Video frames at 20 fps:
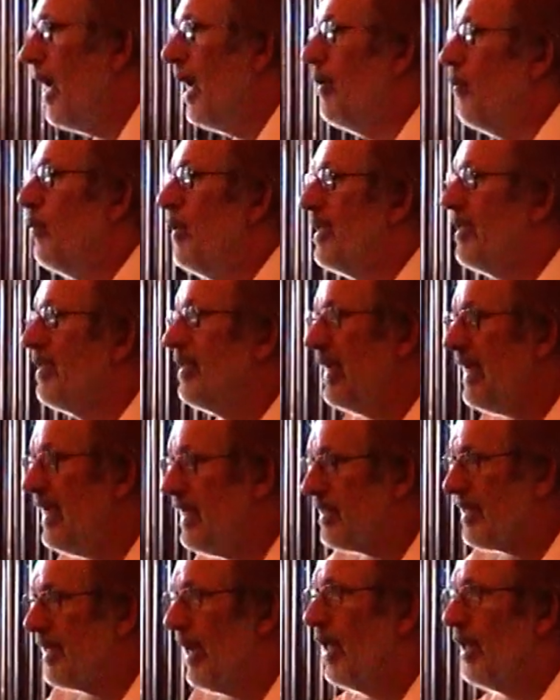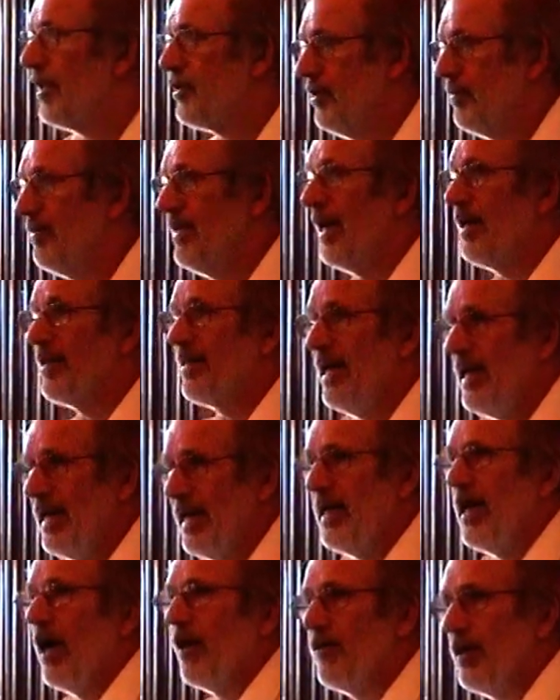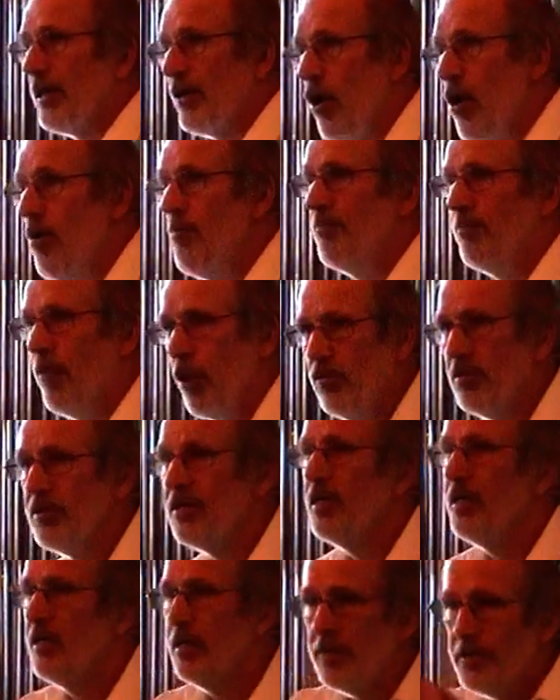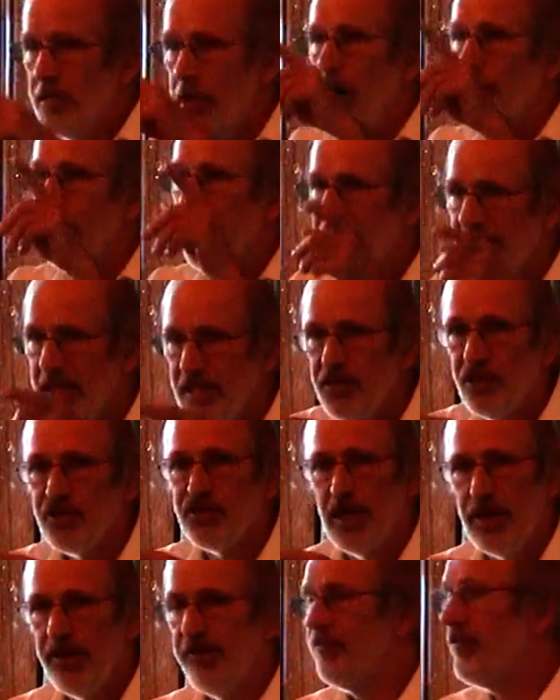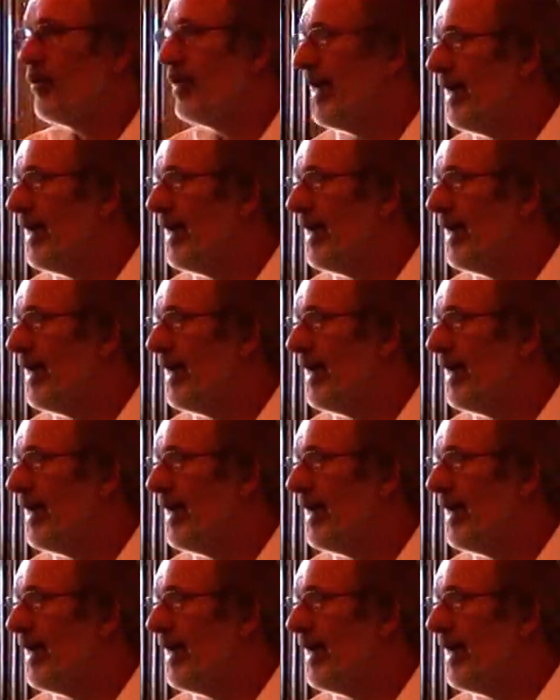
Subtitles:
And with these calcium they are taking out their own bones, they are making the shell for